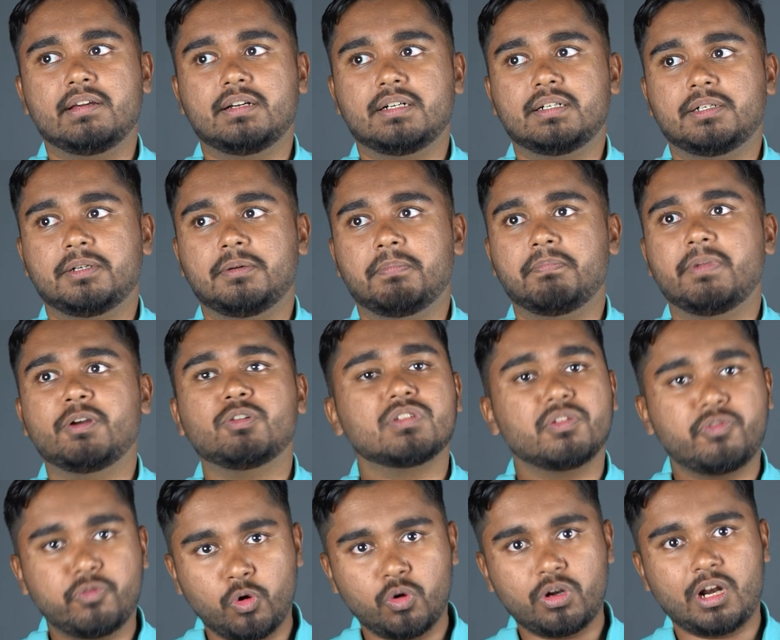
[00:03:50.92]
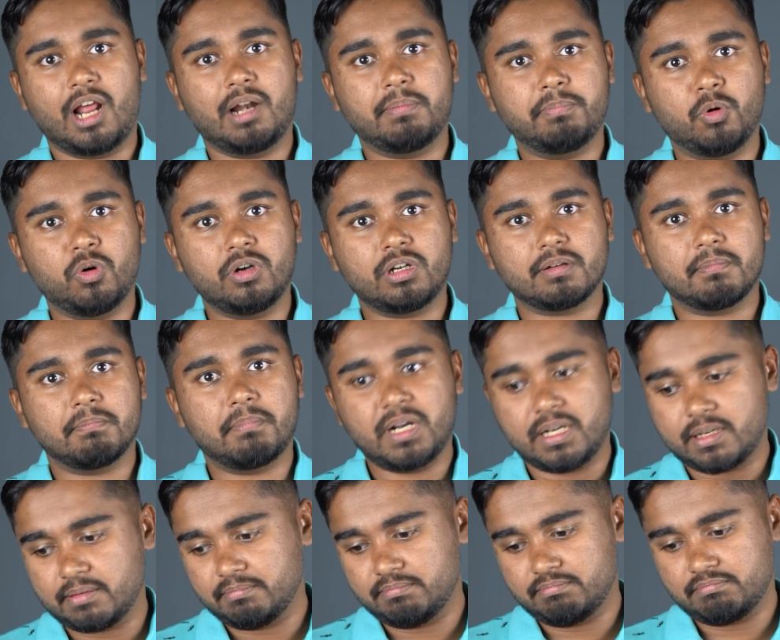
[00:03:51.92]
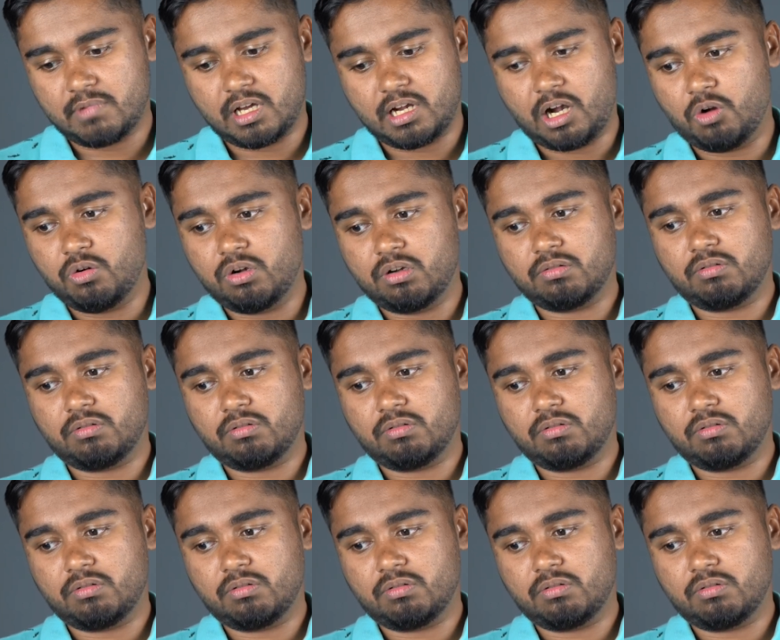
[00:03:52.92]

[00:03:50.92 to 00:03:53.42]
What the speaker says: it was a 4-hour boat, but around